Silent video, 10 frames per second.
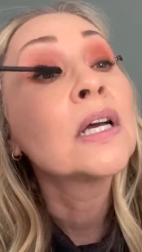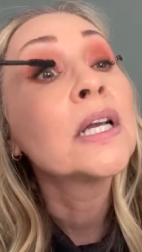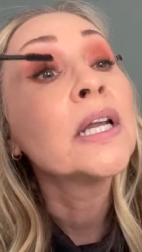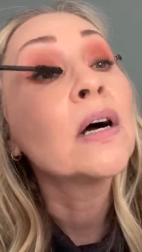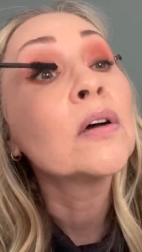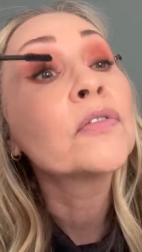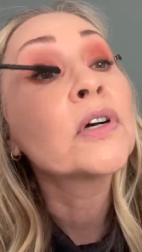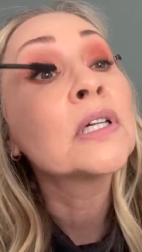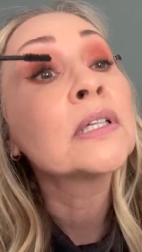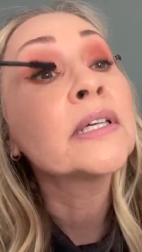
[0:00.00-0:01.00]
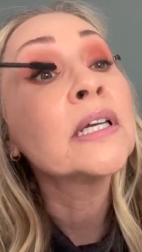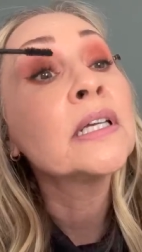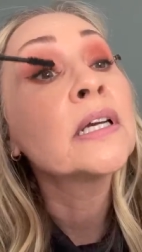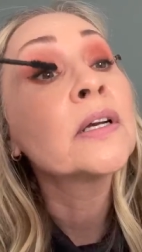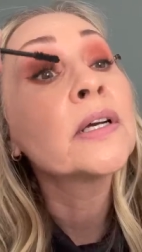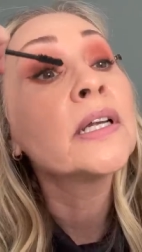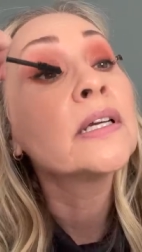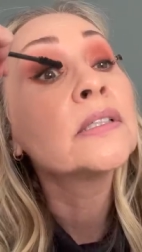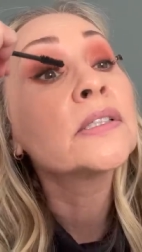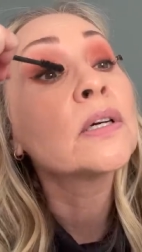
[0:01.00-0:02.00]
Now, if clean
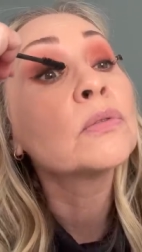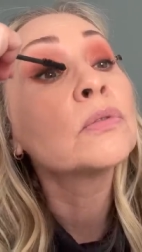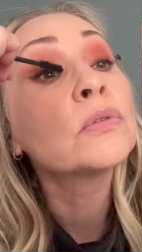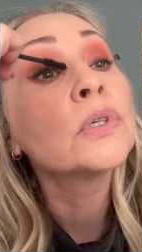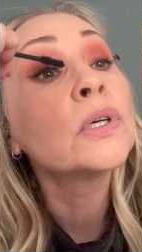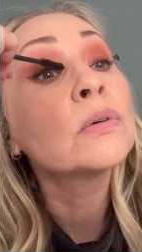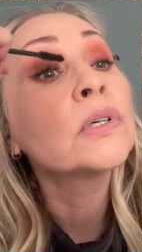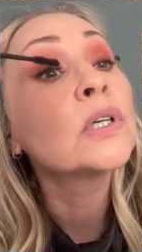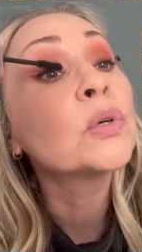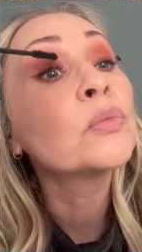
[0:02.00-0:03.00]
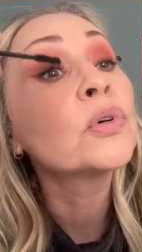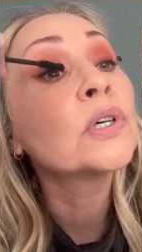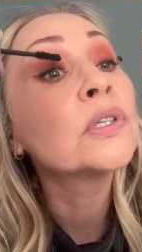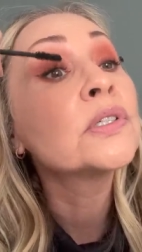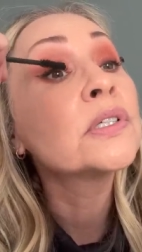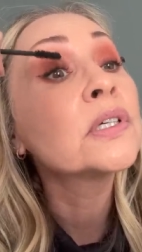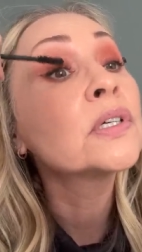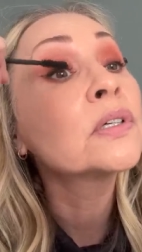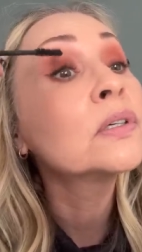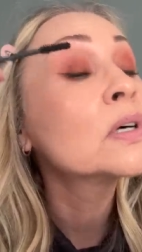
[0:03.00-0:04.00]
ingredients are real, real important to
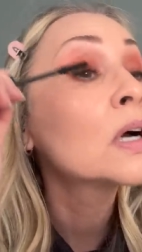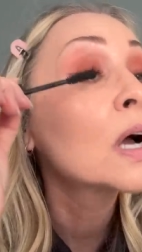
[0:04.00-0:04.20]
you,